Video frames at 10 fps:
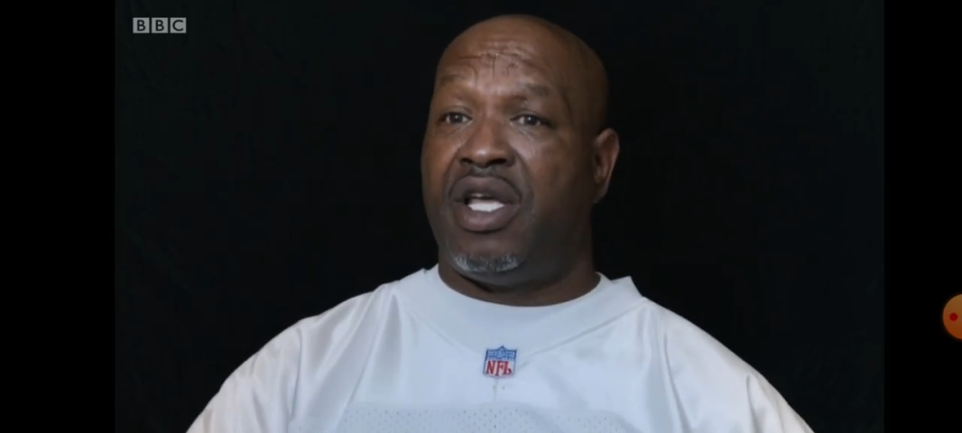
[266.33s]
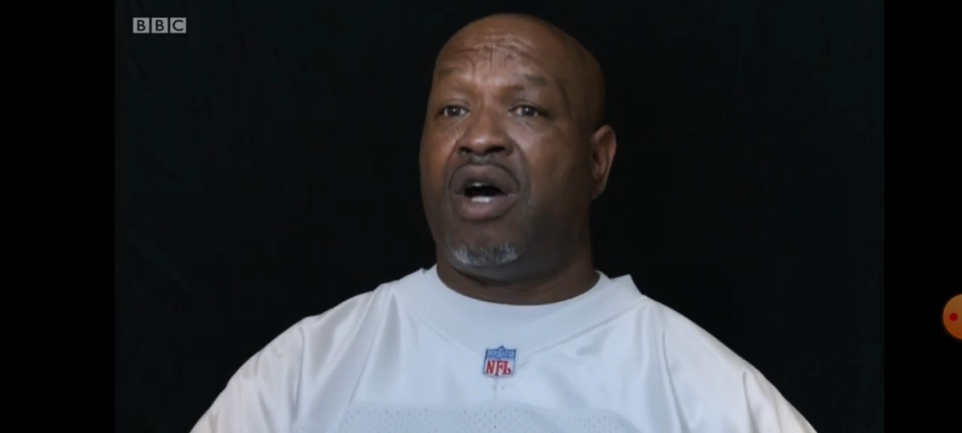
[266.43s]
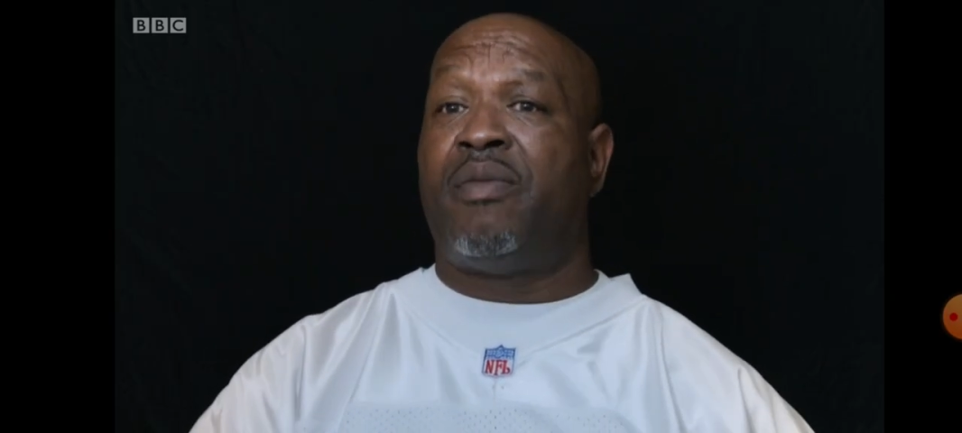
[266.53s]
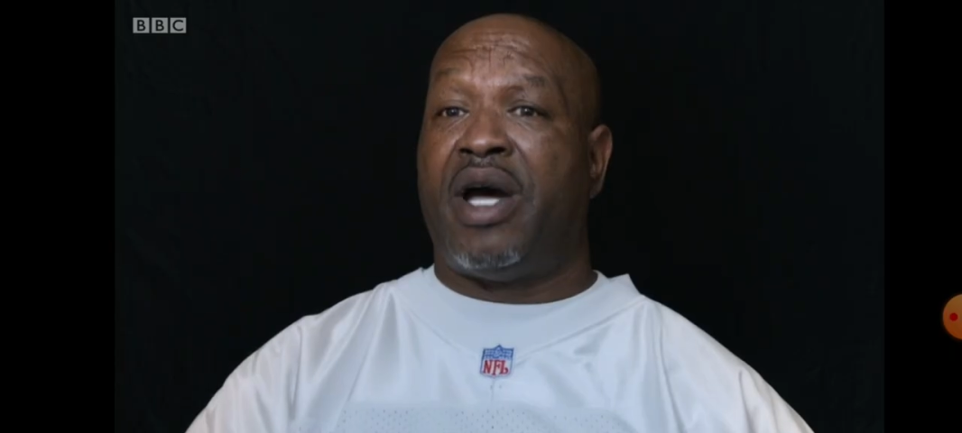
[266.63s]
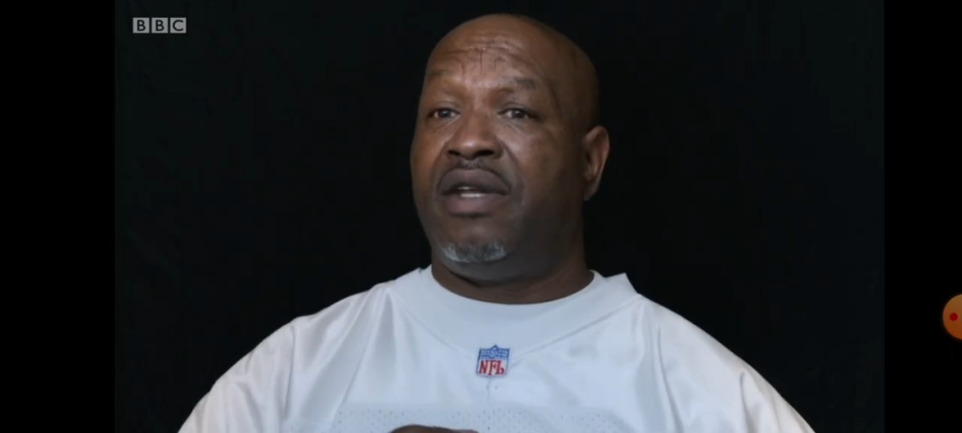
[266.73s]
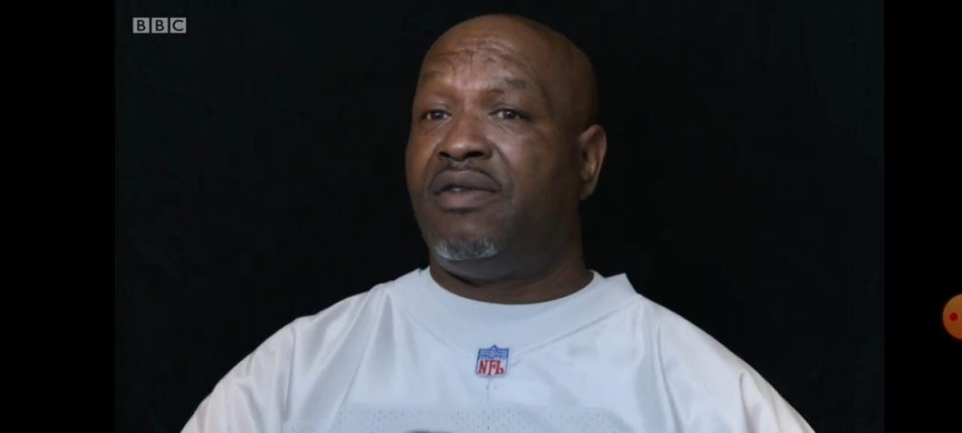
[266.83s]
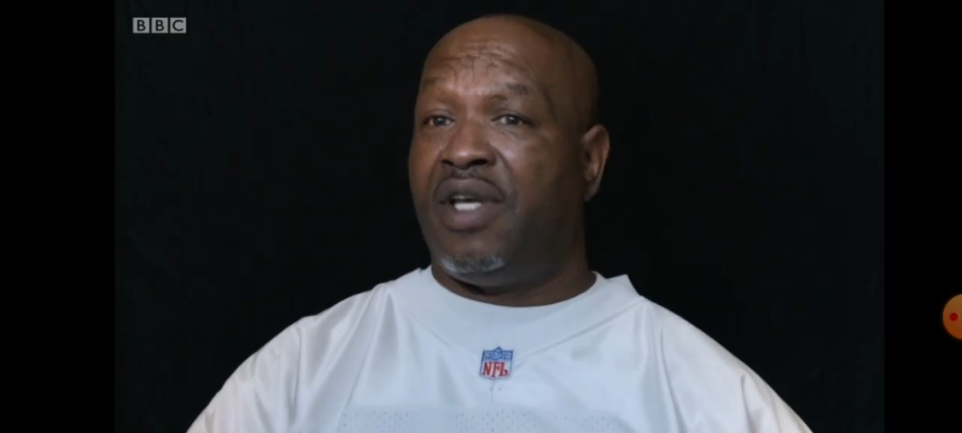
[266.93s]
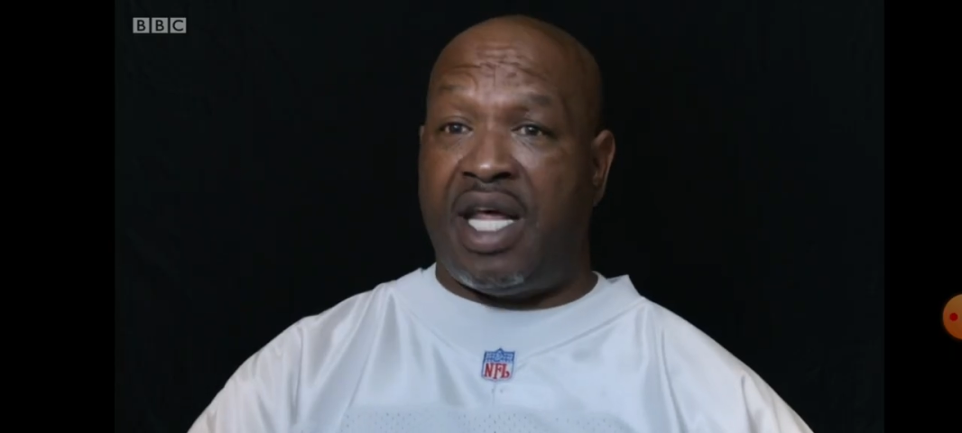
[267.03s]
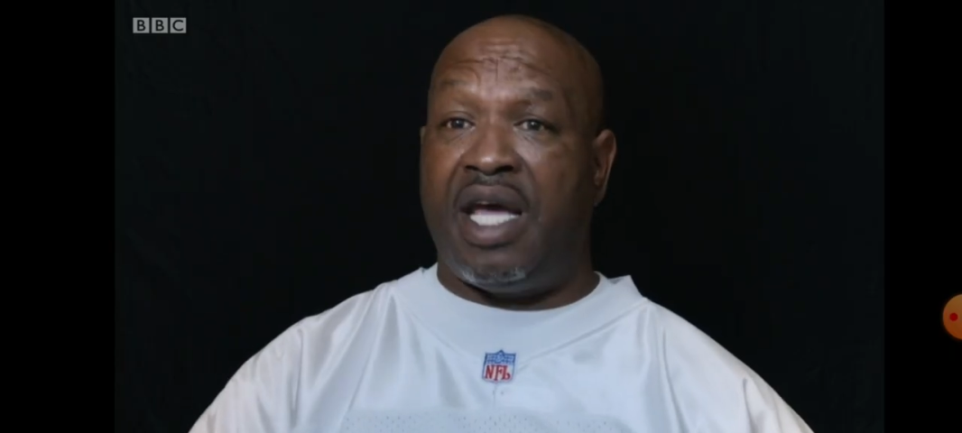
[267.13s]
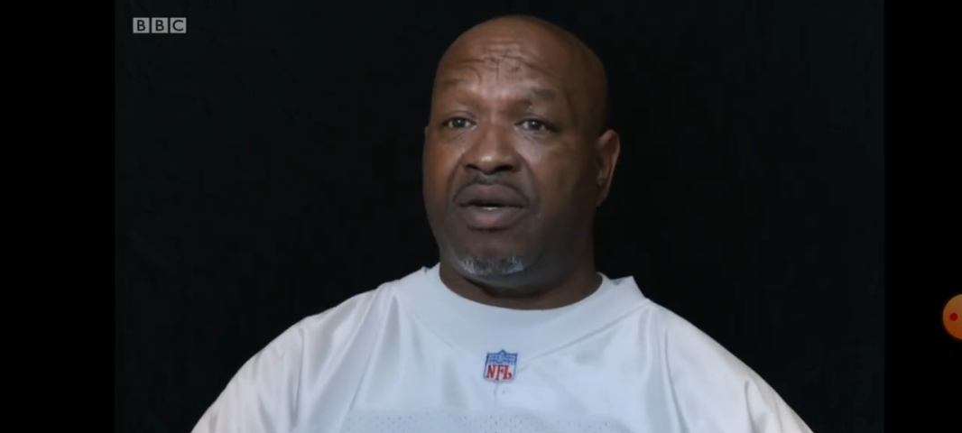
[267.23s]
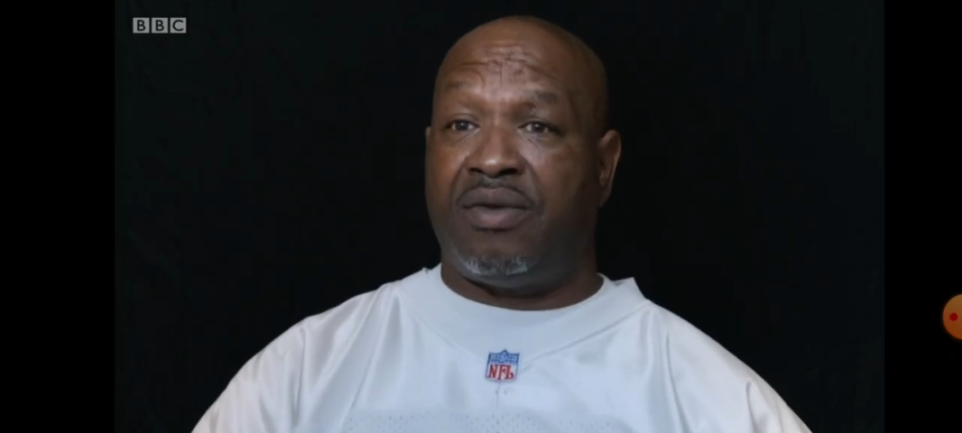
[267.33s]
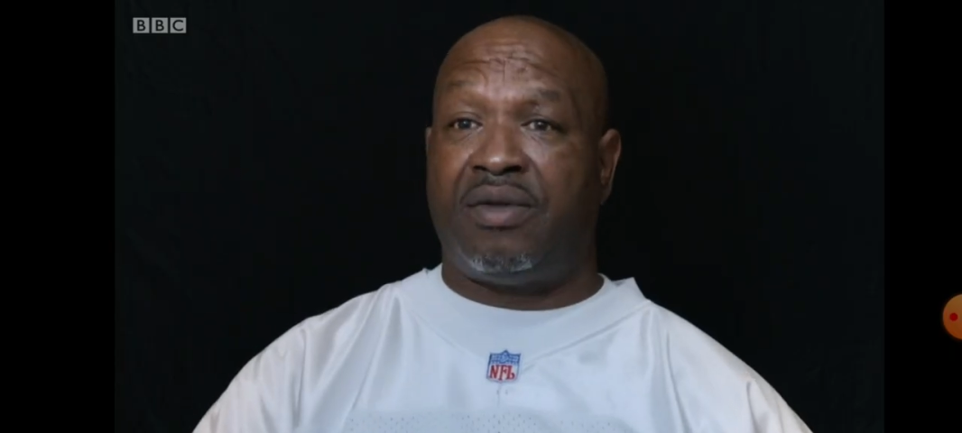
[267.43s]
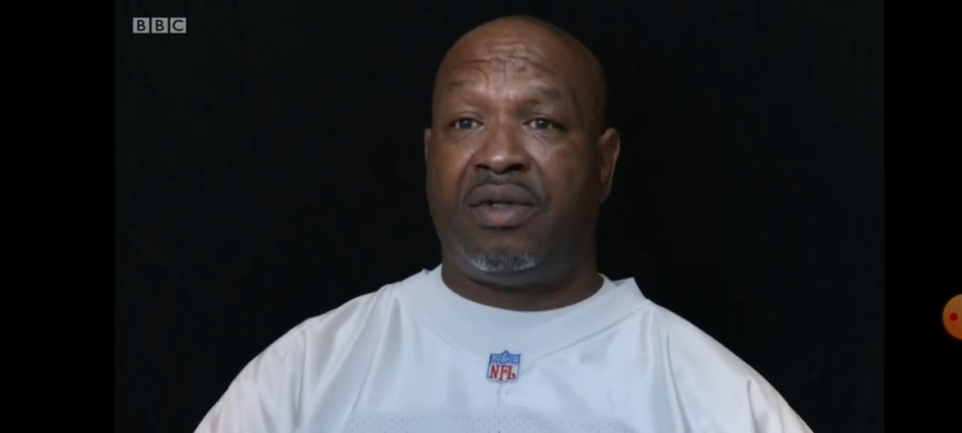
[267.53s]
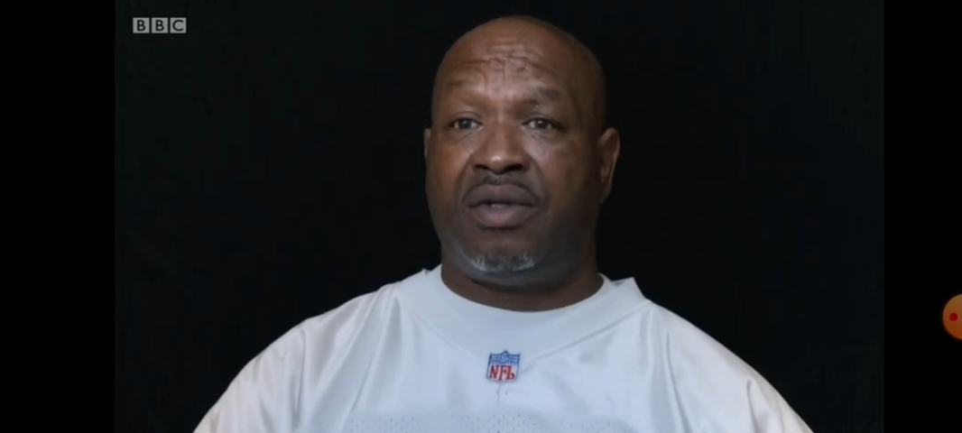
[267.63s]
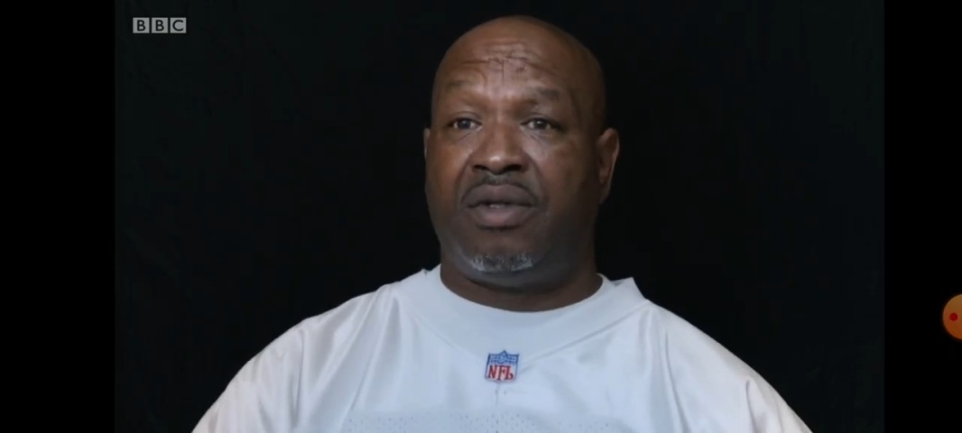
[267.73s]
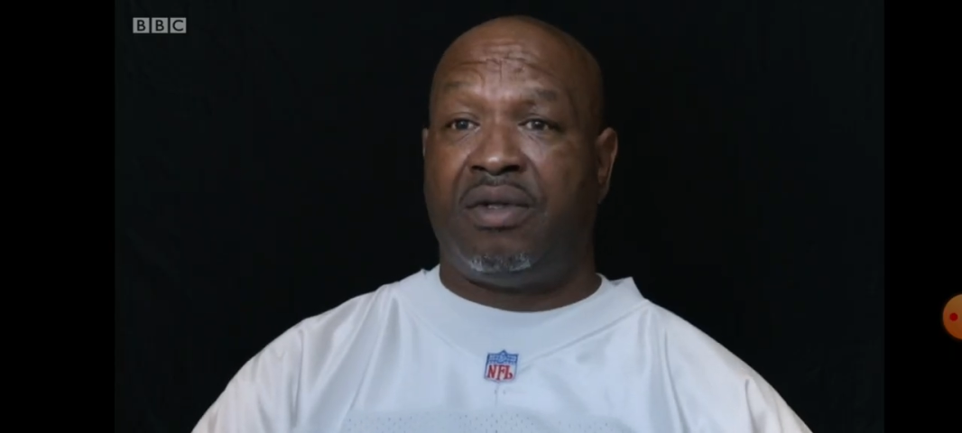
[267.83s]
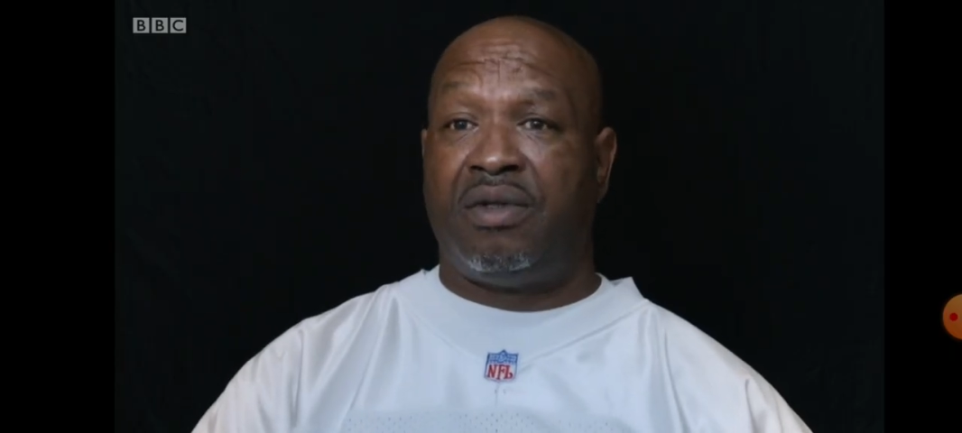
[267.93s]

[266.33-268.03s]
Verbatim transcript: y'all y'all might get down.